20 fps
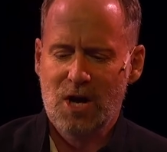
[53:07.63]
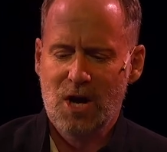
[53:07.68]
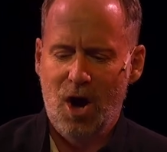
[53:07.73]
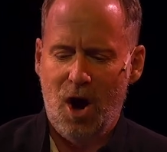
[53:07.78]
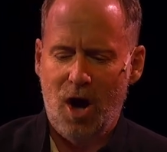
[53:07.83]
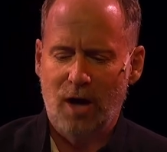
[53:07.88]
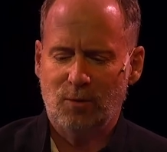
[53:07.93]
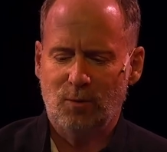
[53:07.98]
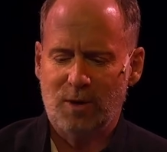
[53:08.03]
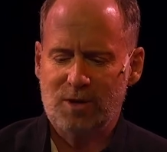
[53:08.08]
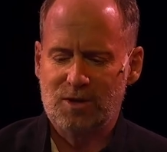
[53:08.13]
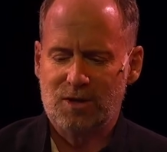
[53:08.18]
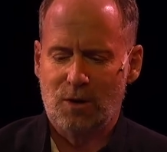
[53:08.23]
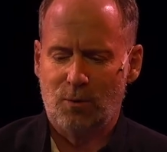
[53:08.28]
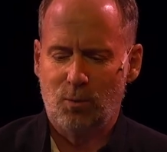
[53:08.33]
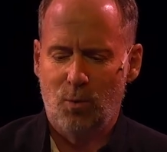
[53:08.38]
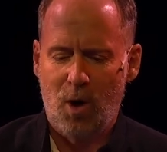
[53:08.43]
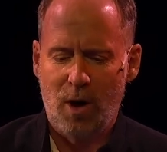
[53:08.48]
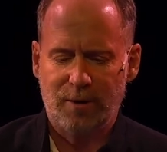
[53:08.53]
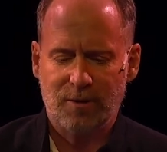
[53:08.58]
on which the
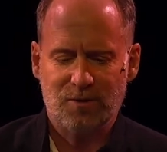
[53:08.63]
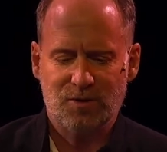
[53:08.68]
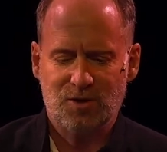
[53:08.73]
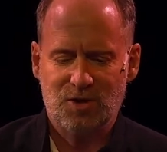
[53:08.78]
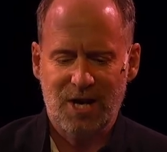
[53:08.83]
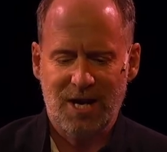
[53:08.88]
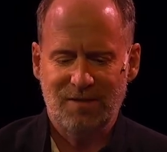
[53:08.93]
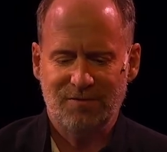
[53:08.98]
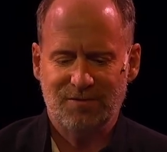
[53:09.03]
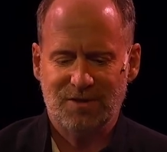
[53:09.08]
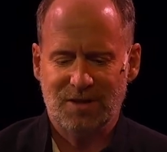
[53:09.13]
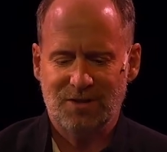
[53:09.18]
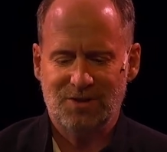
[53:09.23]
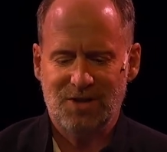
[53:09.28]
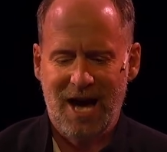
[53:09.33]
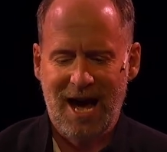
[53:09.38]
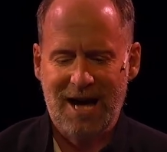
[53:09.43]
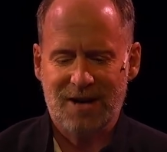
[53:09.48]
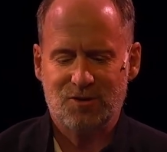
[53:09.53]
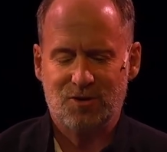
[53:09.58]
waters chafed and
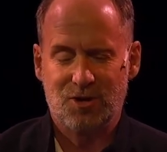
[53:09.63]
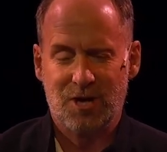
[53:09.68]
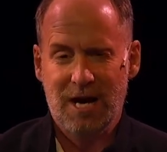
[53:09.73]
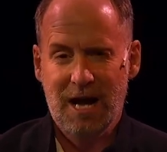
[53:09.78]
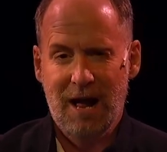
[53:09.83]
dashed,